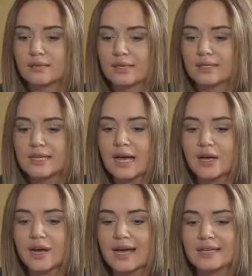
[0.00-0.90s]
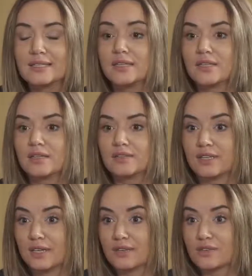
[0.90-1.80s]
The entire idea of
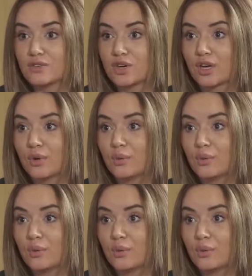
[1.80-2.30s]
the industry